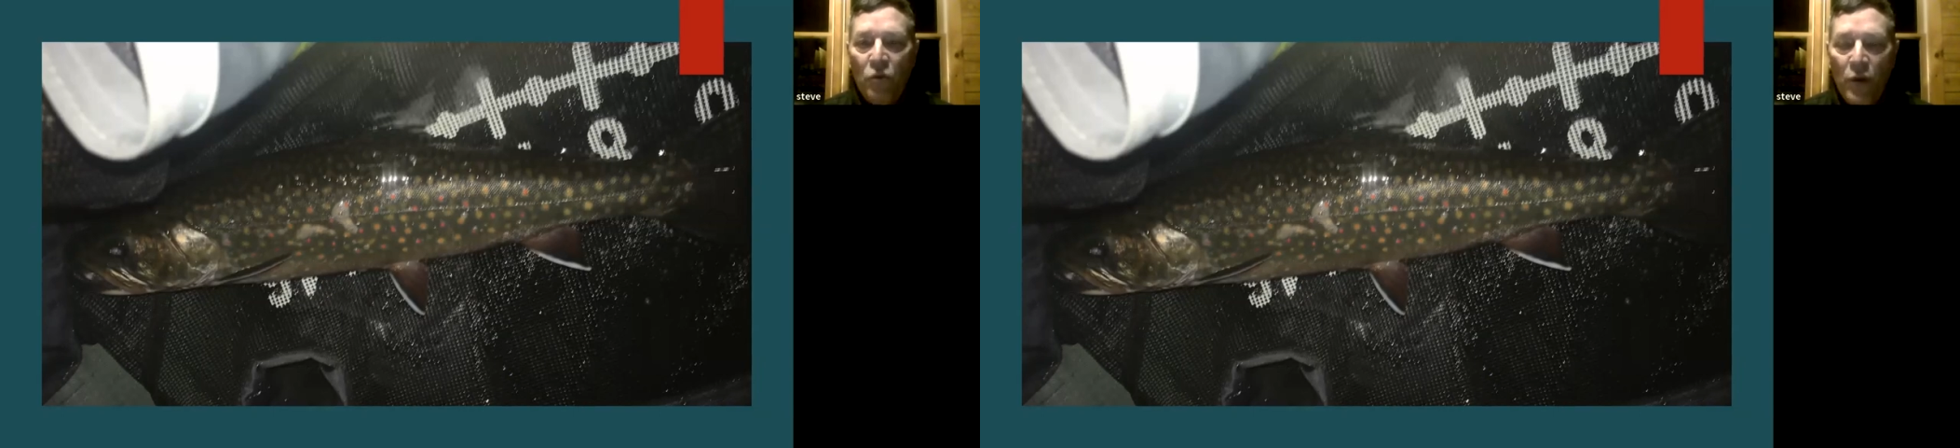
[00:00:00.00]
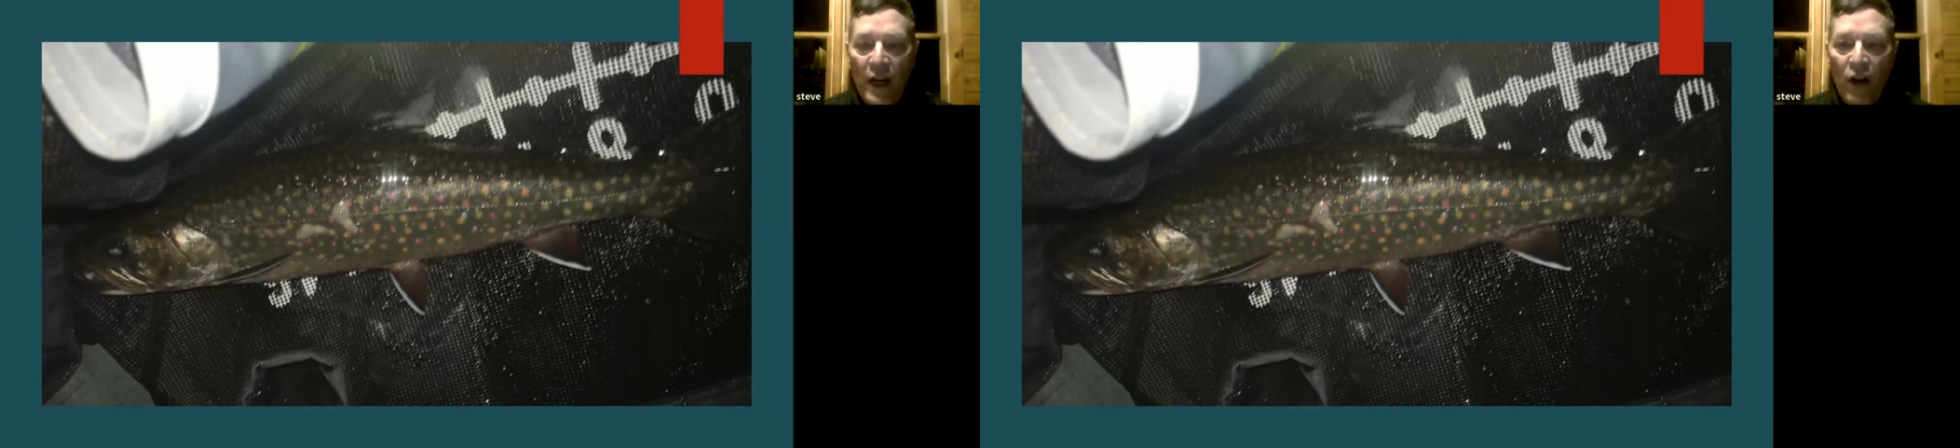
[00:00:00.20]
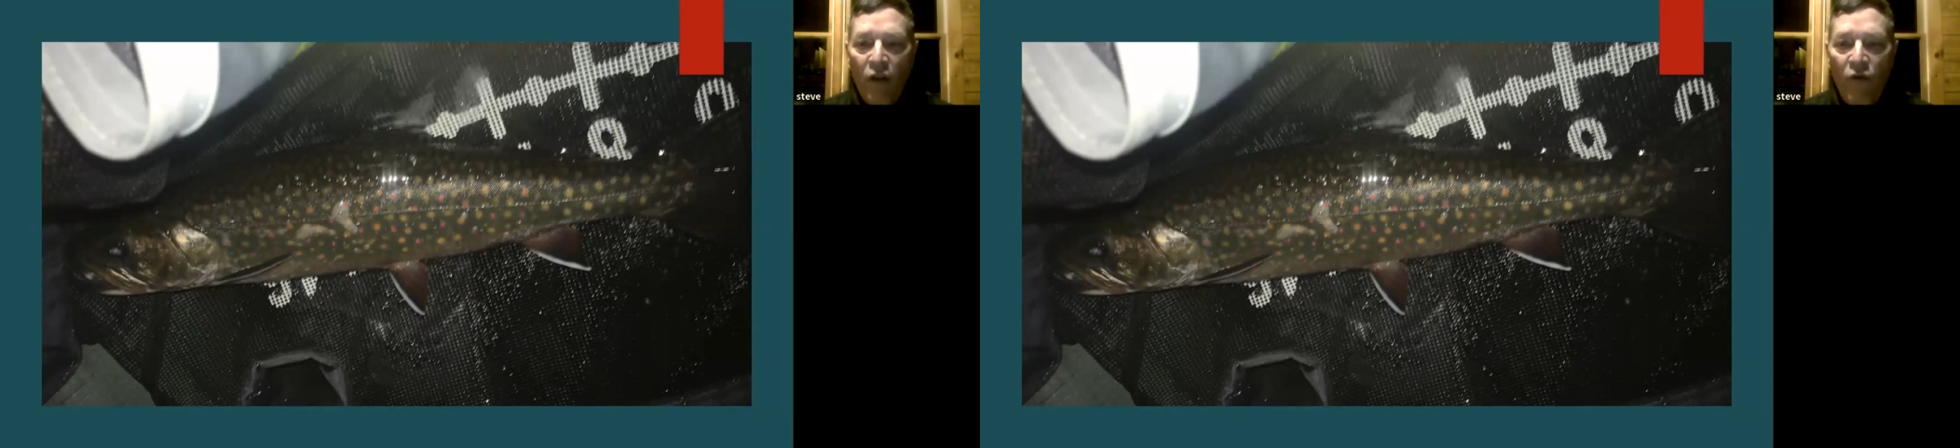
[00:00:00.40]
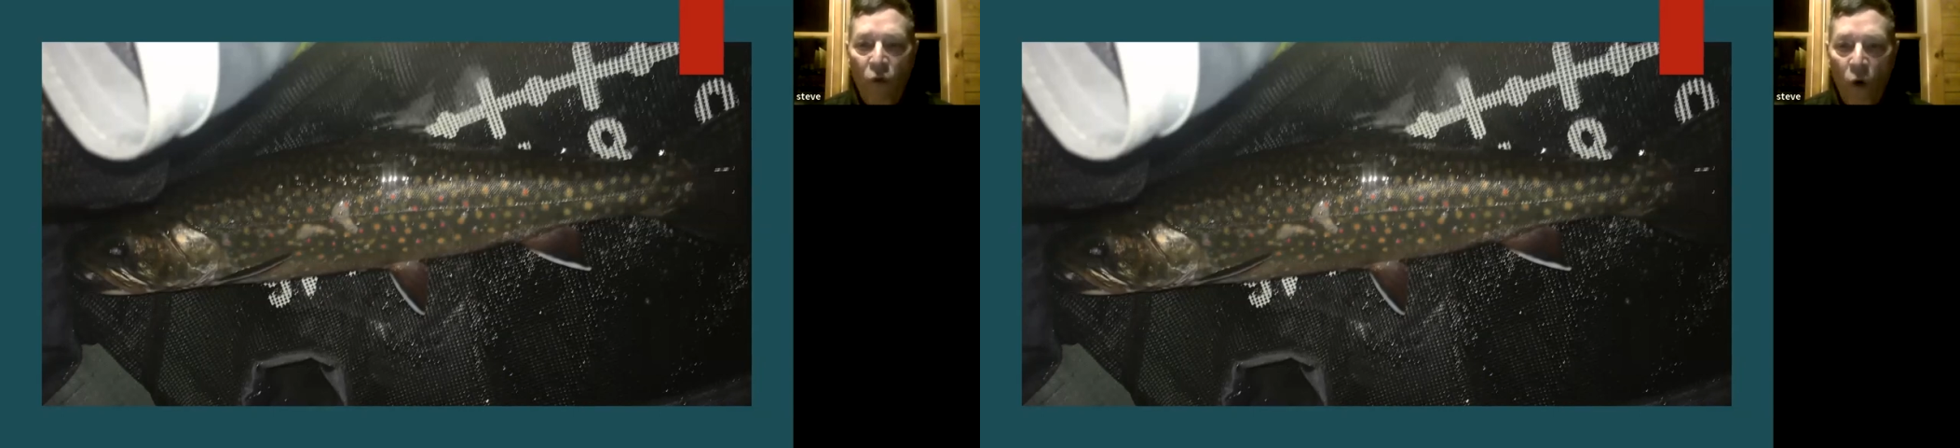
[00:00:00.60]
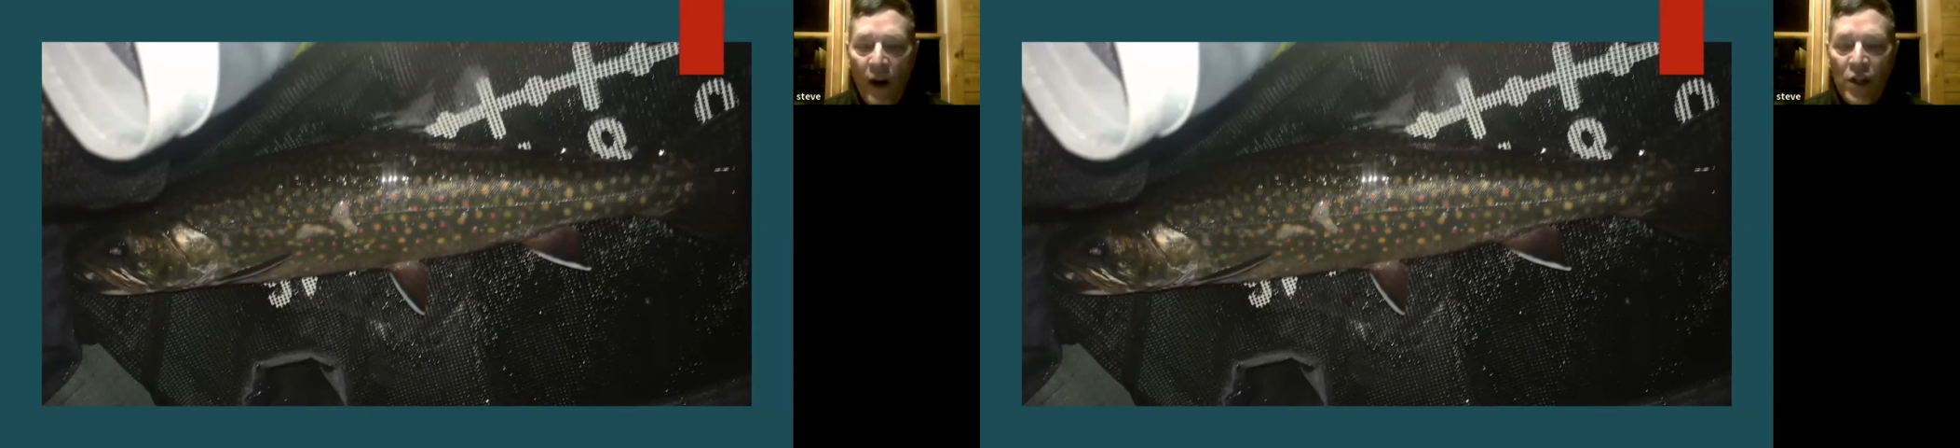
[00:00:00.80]
three or
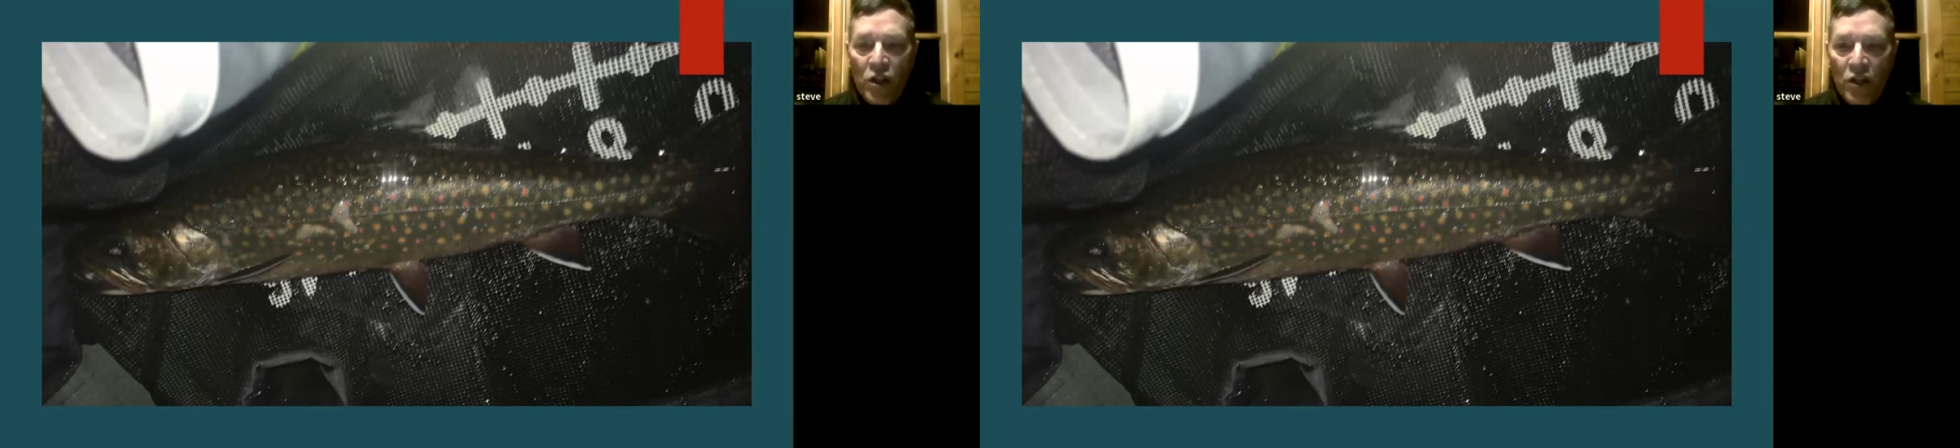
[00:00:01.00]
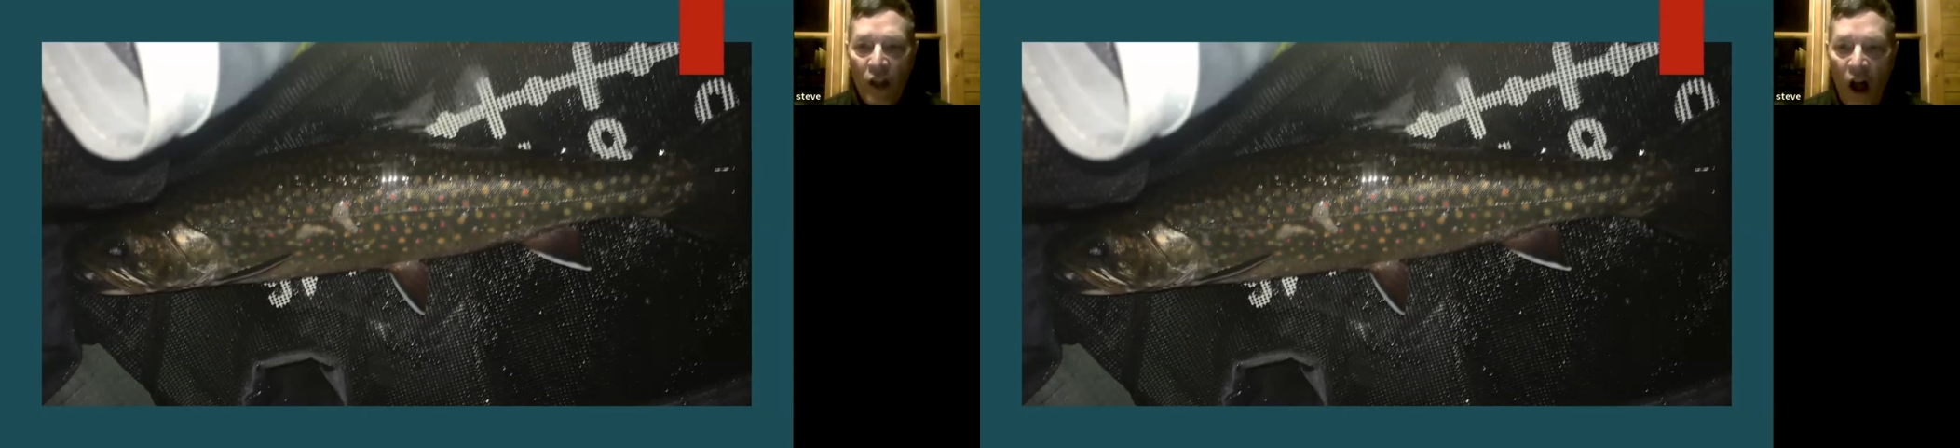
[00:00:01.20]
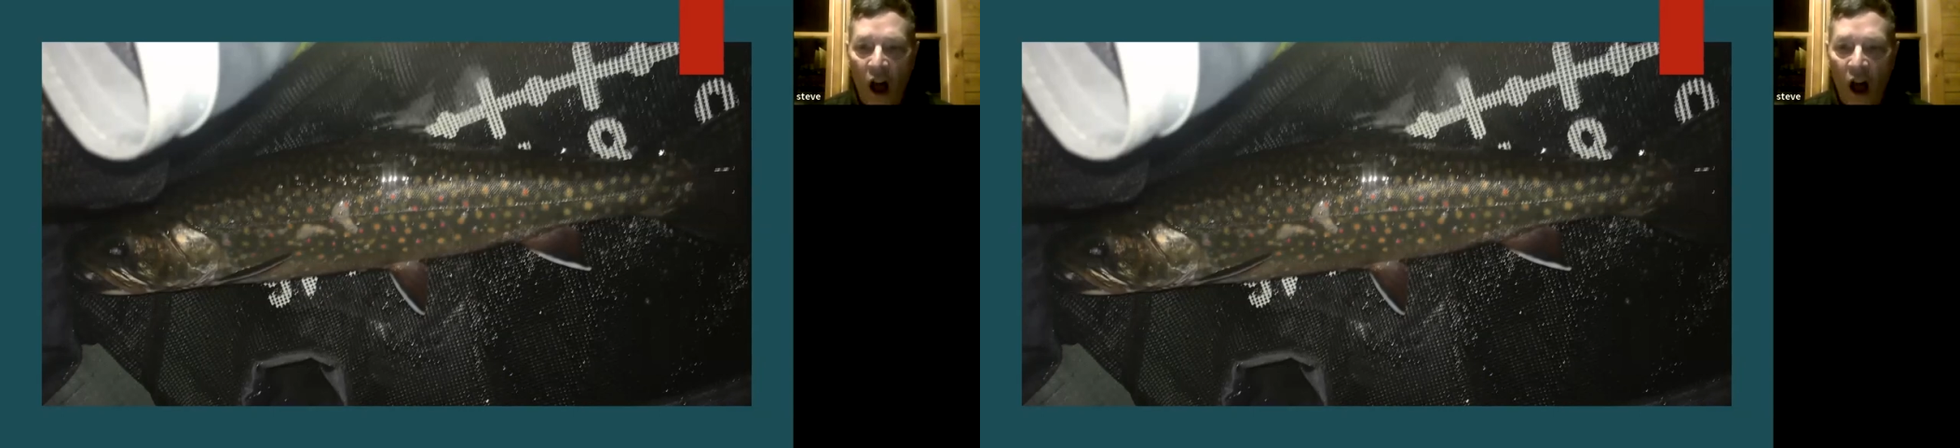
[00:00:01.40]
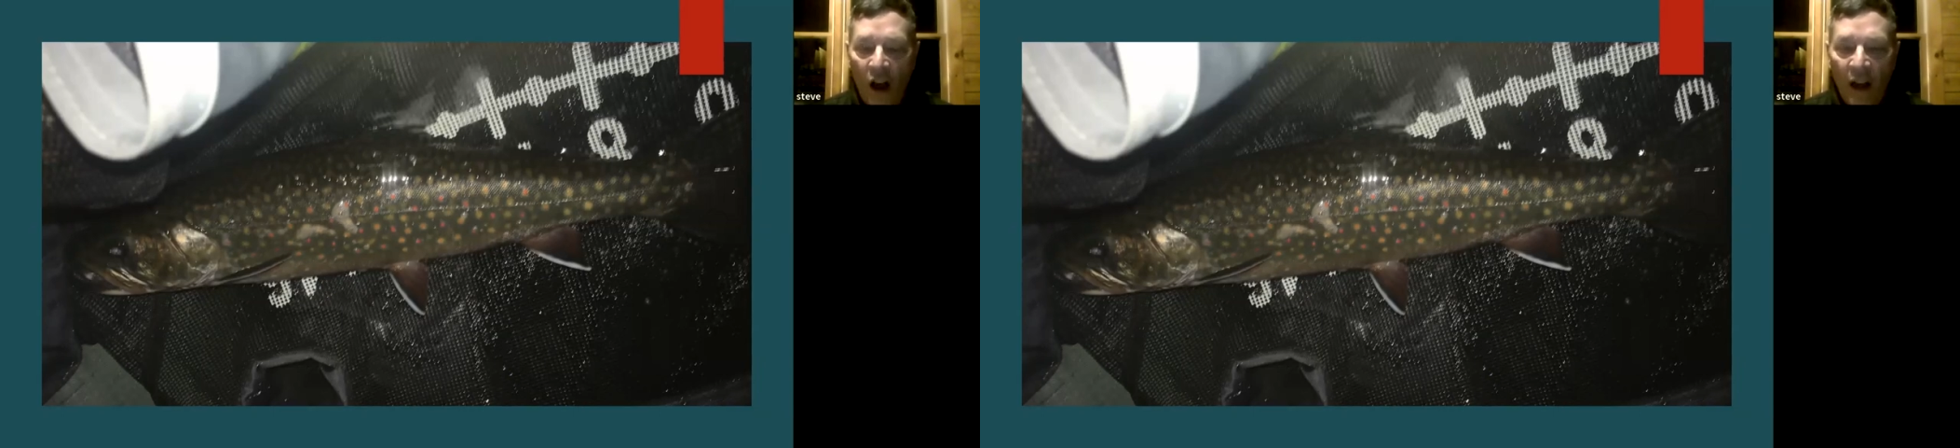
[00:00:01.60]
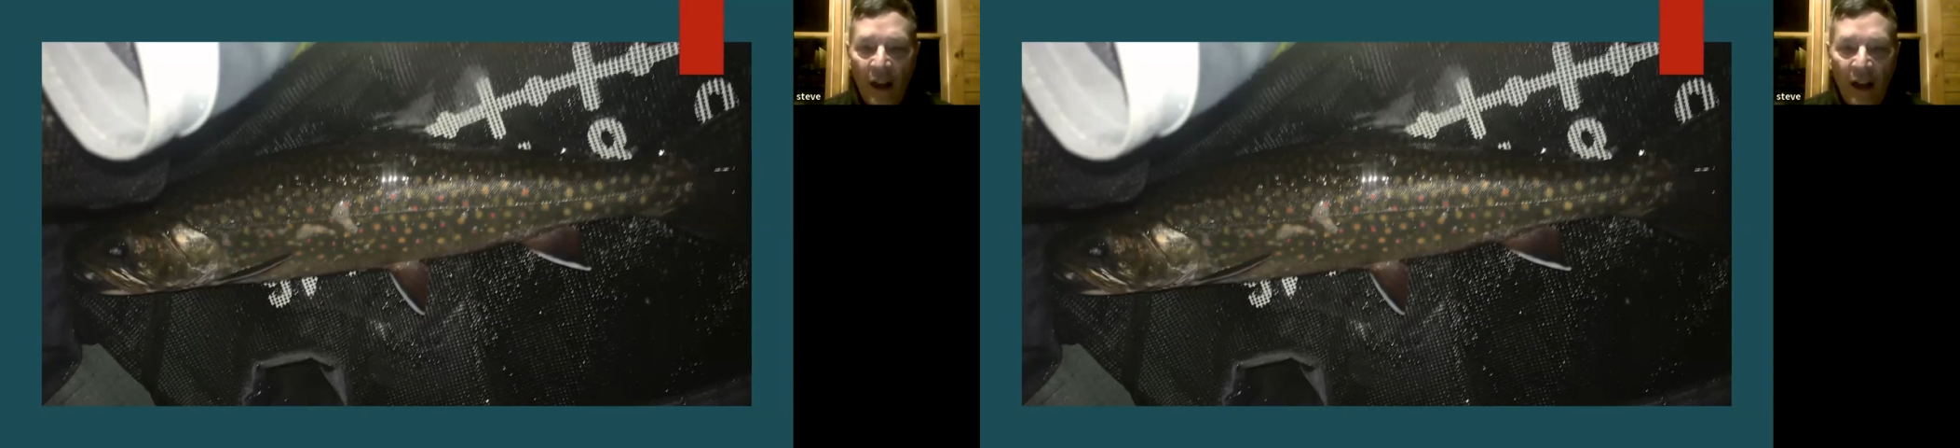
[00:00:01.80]
four inches long.